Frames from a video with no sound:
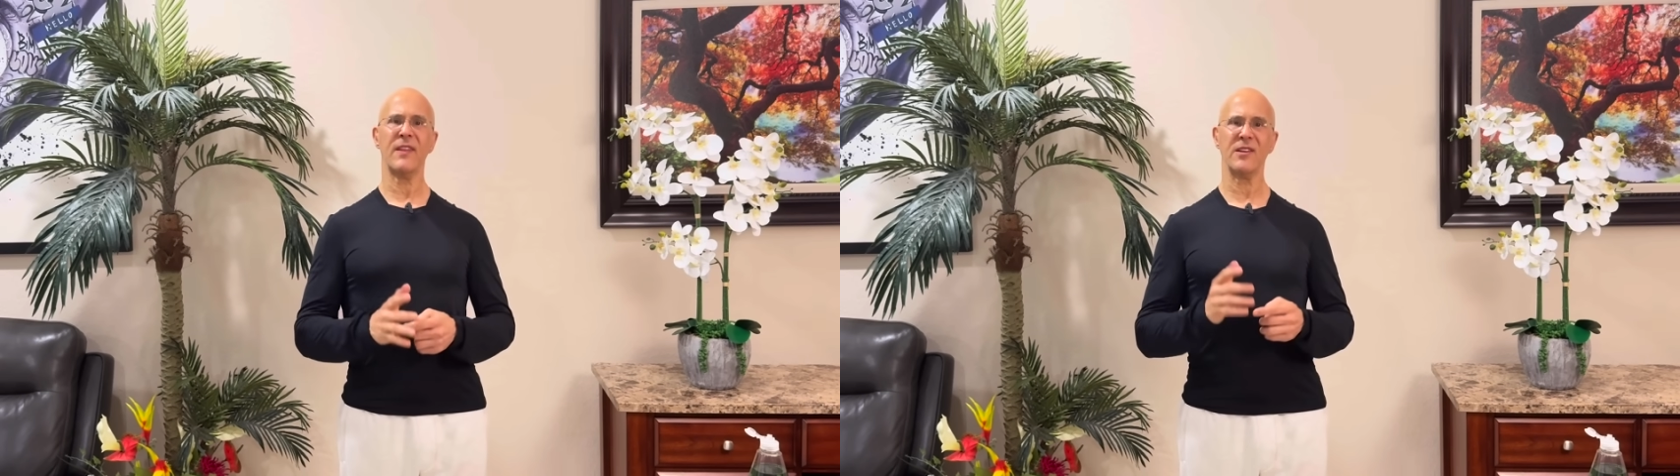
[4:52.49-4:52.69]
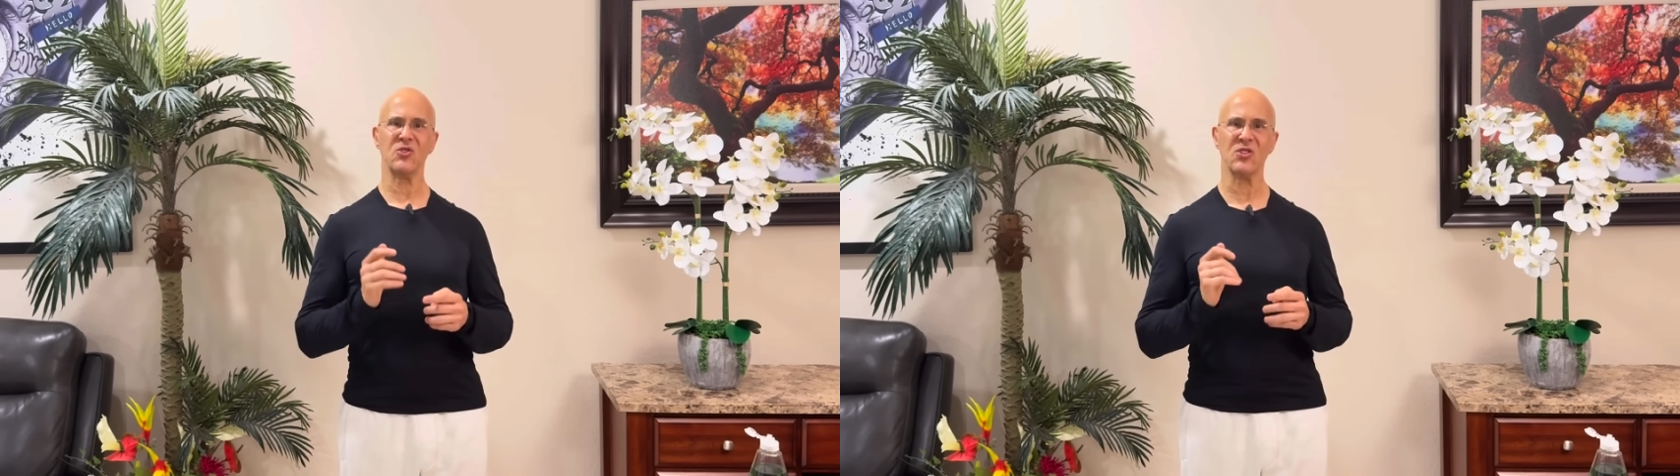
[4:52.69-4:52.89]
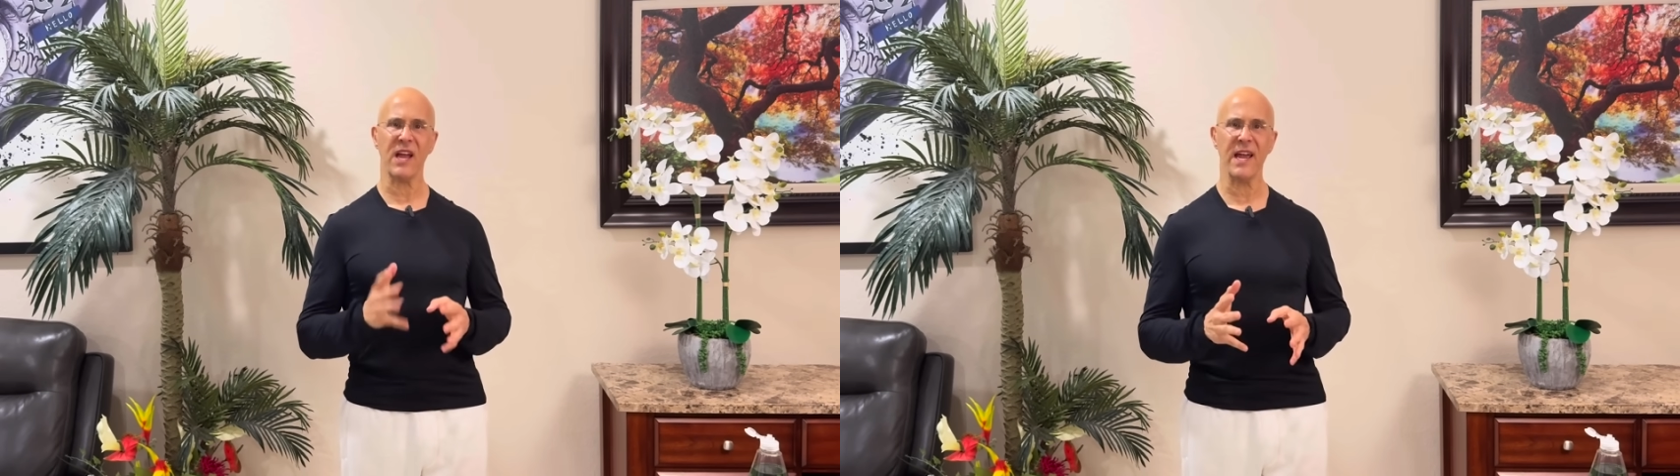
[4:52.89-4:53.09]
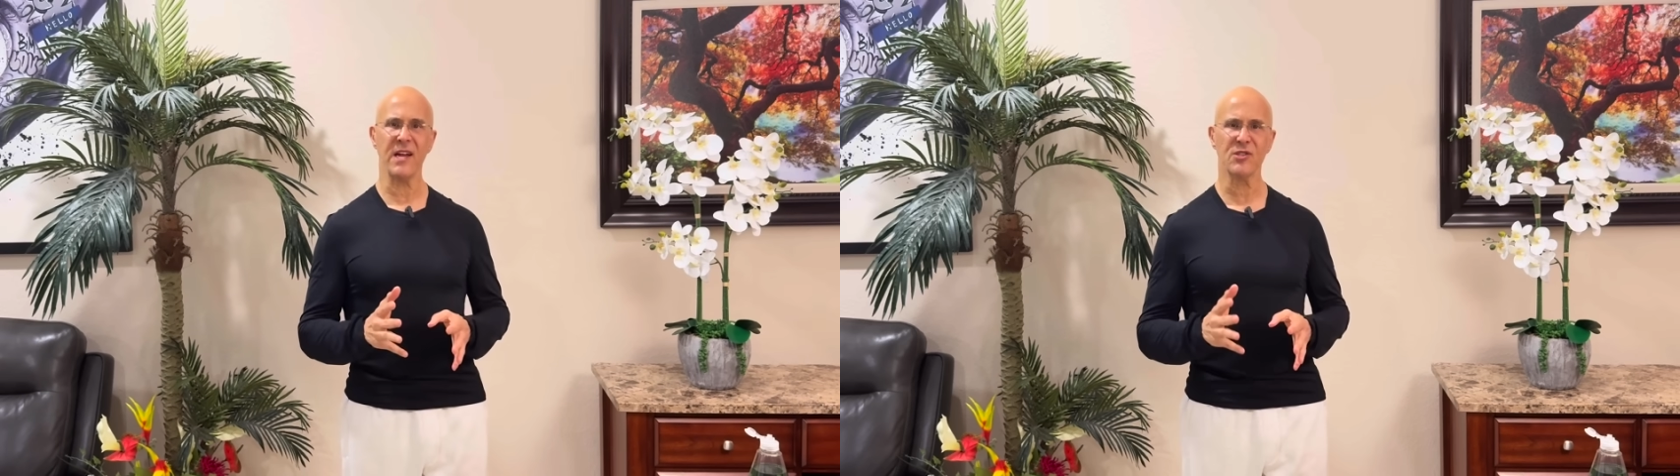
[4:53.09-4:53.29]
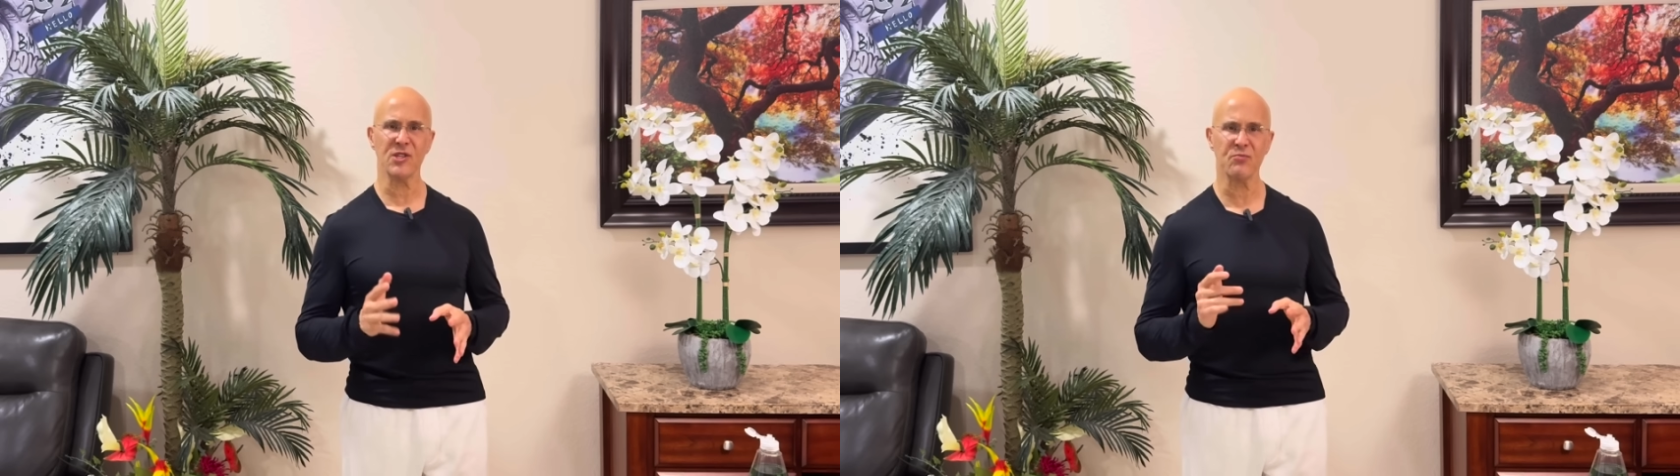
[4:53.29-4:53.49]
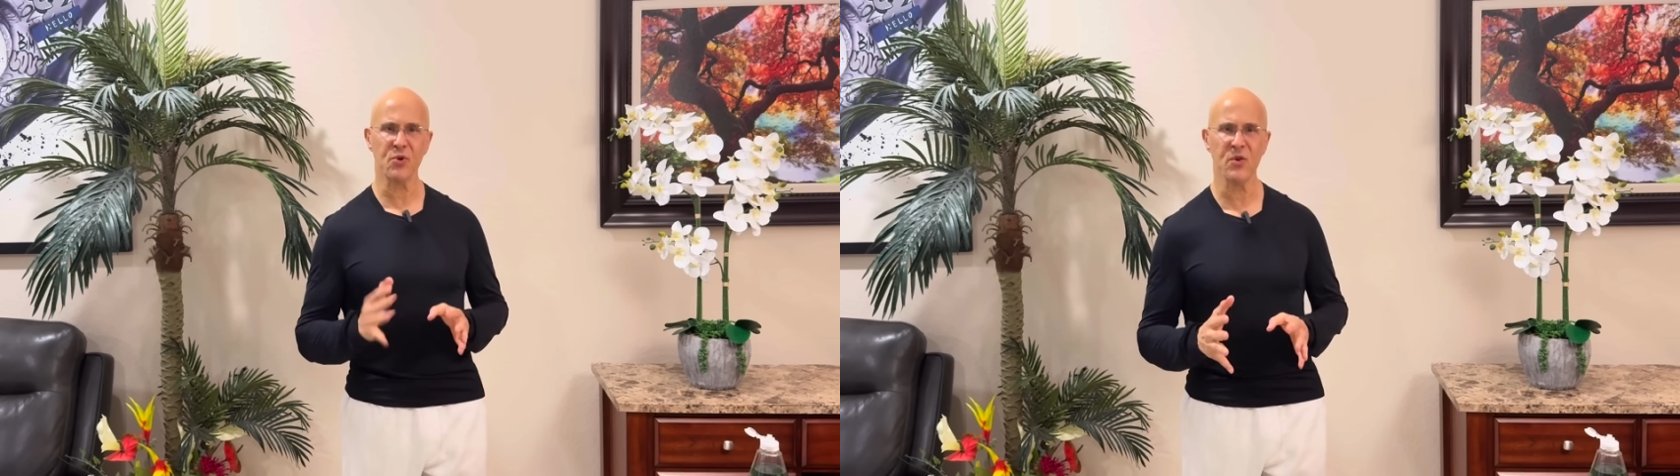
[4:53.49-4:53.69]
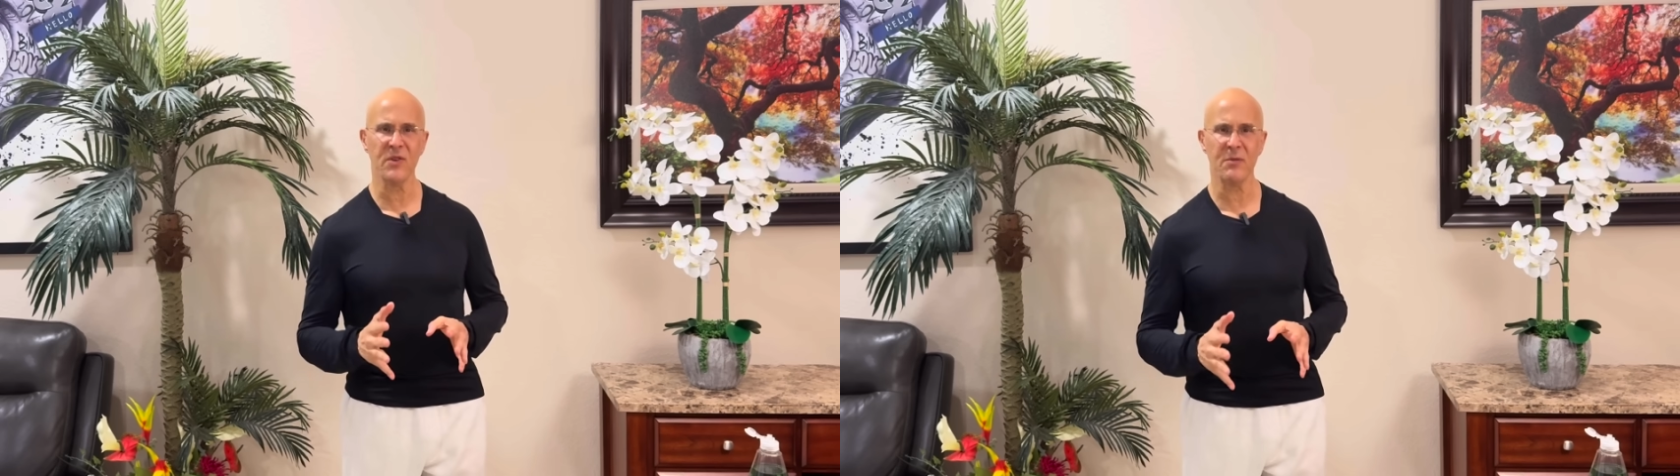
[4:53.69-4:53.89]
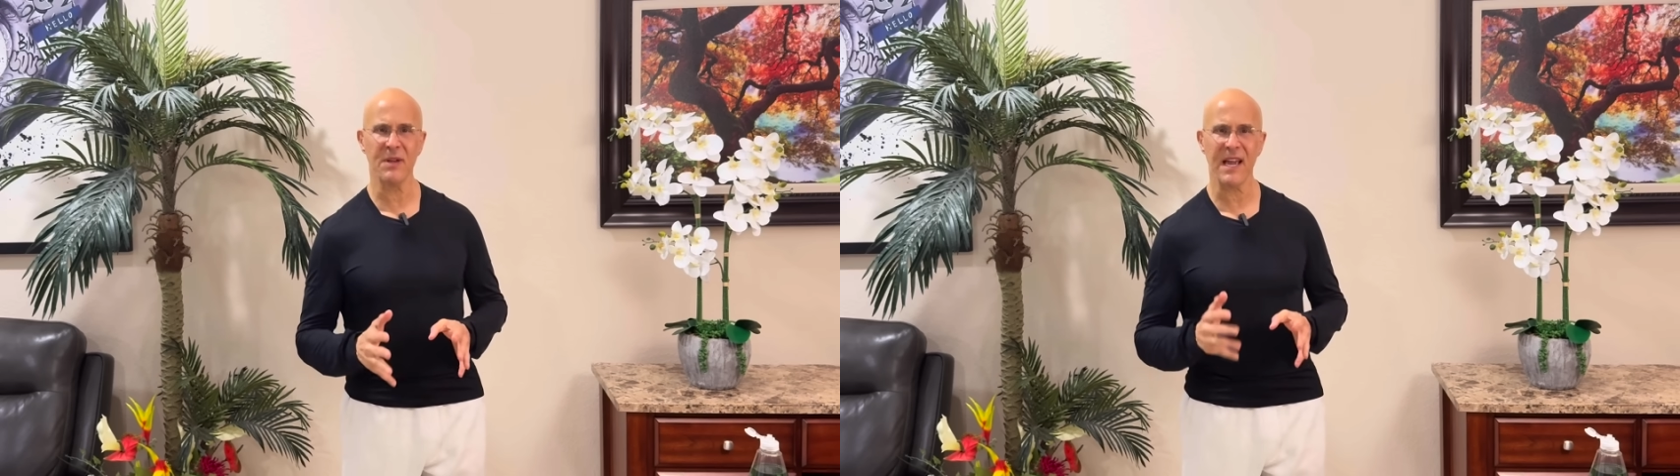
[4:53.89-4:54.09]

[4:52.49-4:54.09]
that science has proven to be